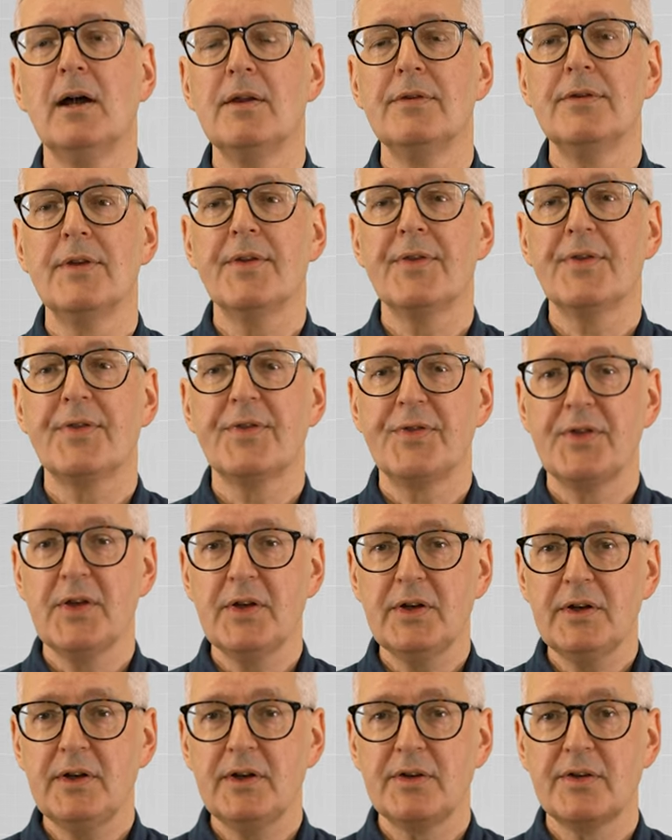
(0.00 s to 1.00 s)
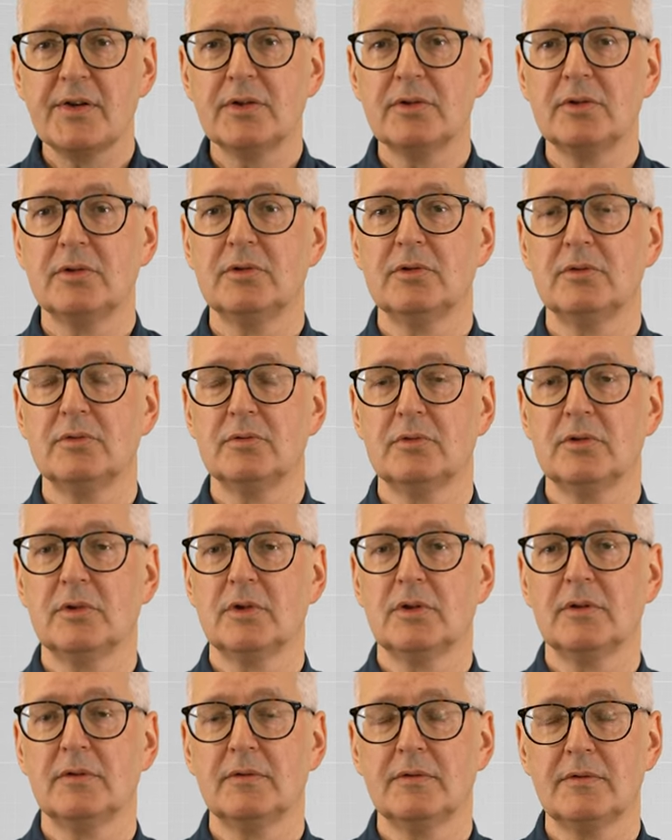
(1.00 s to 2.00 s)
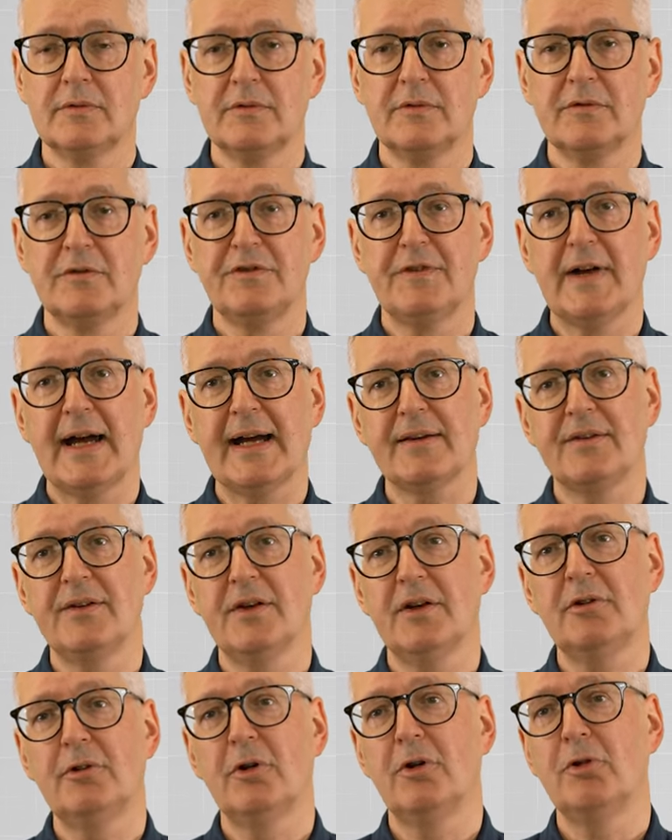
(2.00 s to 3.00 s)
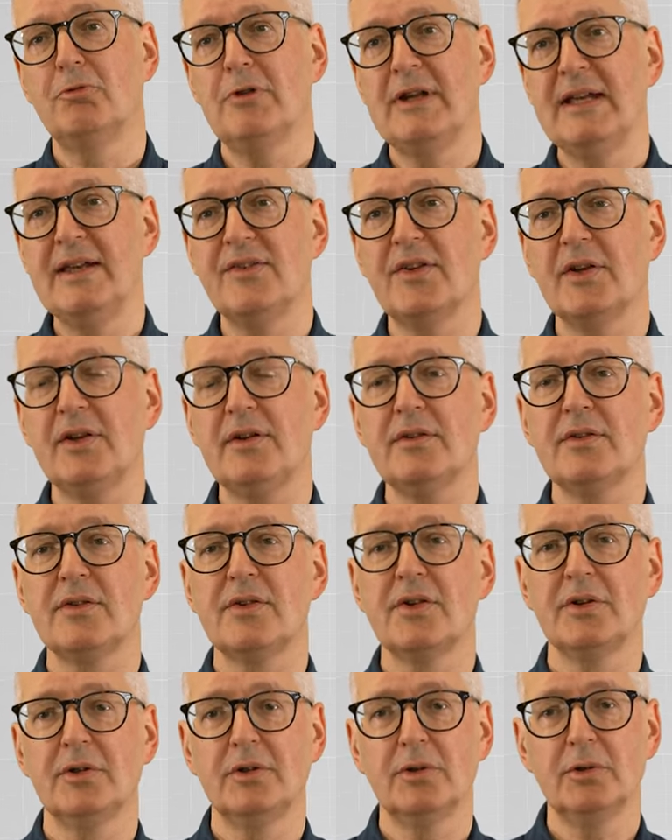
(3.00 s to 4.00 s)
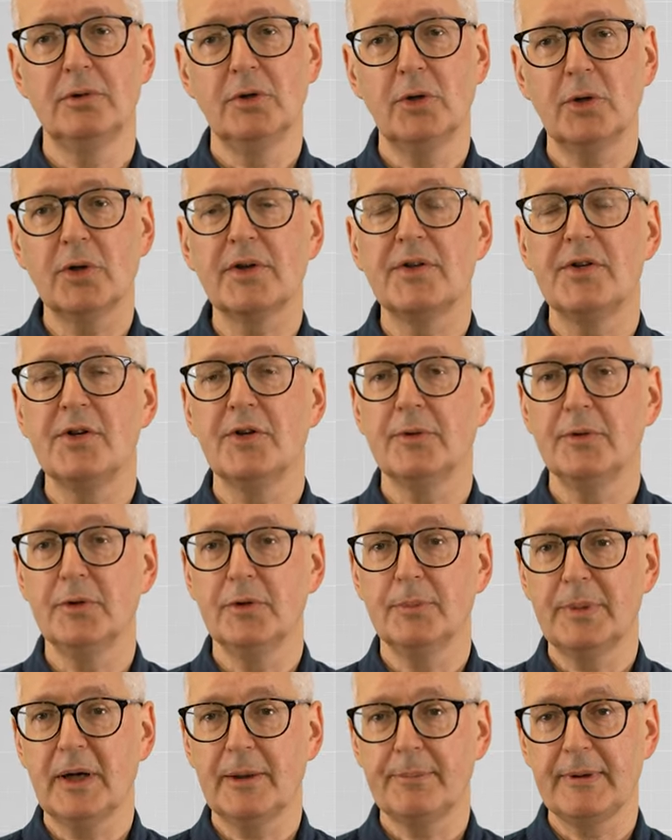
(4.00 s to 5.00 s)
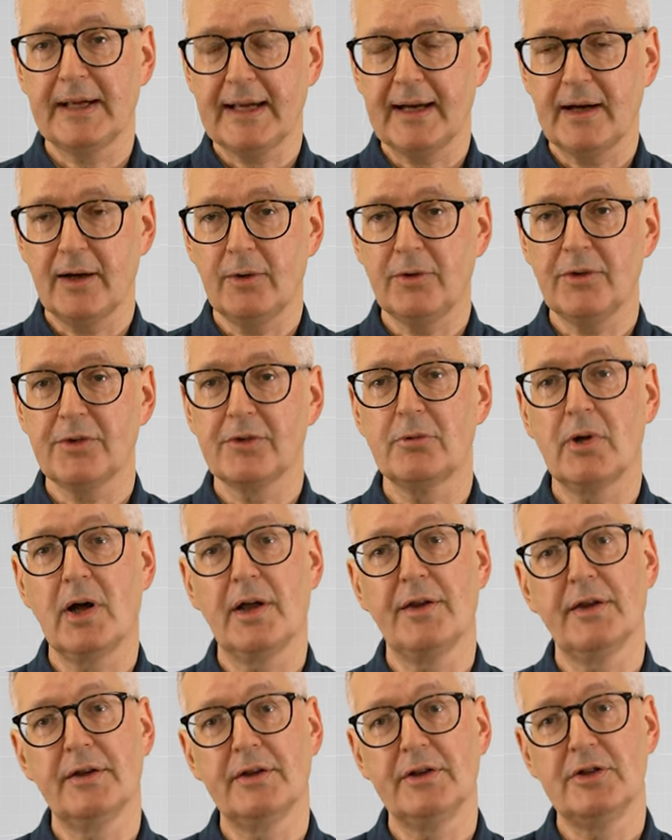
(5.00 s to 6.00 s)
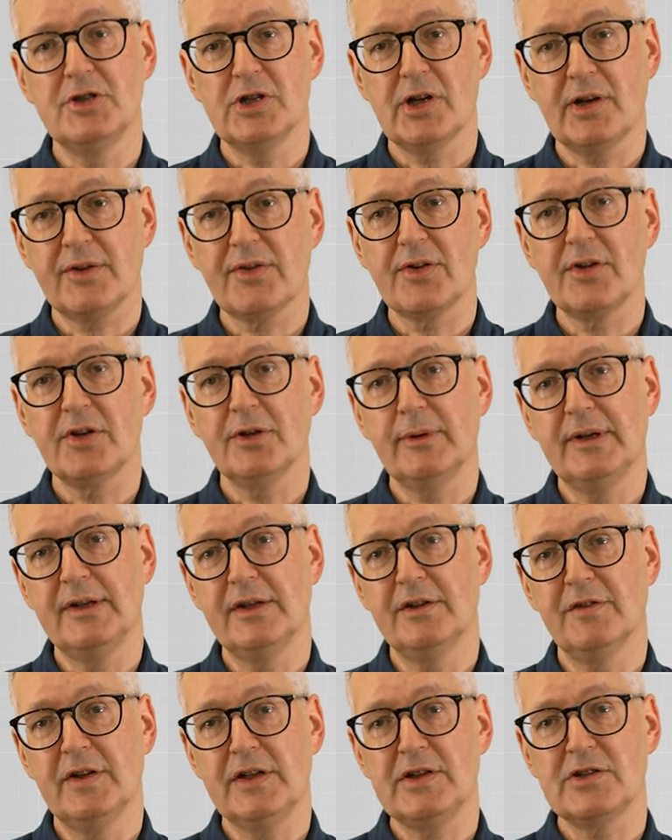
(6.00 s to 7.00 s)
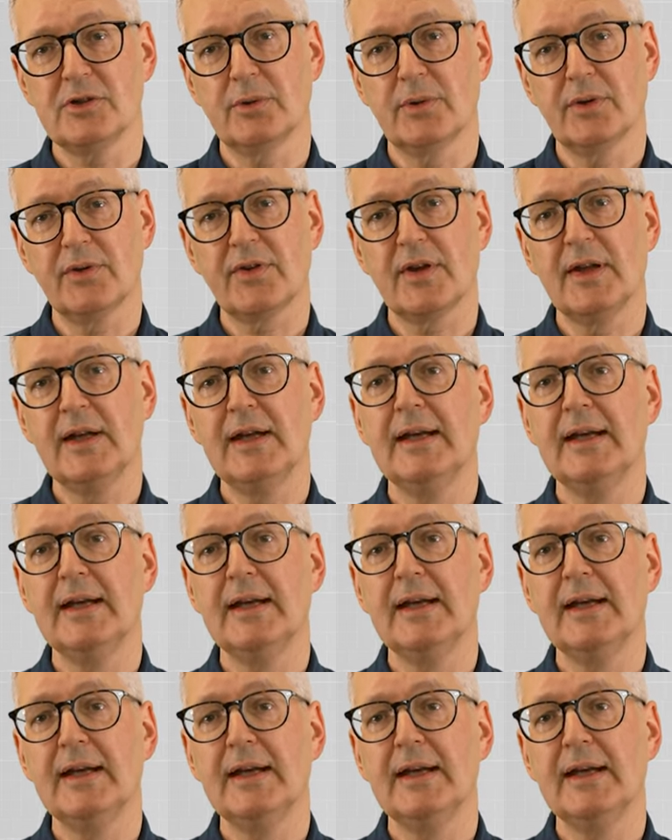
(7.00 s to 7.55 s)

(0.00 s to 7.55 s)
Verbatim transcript: The third factor or reason to look to public health rather than just to individuals